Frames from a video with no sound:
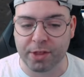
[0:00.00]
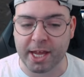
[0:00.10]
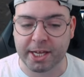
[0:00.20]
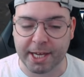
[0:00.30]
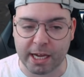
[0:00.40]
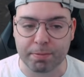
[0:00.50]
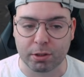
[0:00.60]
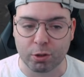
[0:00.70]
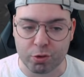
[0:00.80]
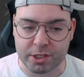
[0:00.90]
They keep
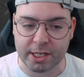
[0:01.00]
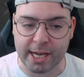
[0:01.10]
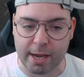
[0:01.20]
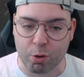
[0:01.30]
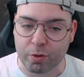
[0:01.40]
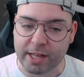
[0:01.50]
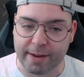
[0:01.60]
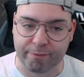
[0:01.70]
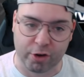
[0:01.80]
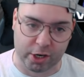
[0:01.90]
losing. Who are
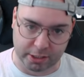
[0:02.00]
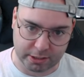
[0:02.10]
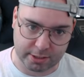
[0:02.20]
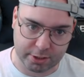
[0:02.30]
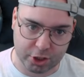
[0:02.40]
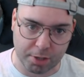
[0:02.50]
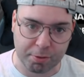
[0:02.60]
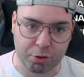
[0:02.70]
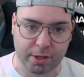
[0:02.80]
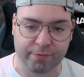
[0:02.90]
they versed? Show
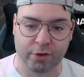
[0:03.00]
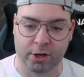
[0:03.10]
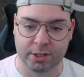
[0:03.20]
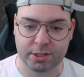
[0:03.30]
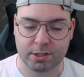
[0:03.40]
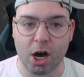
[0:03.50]
me who they are versed.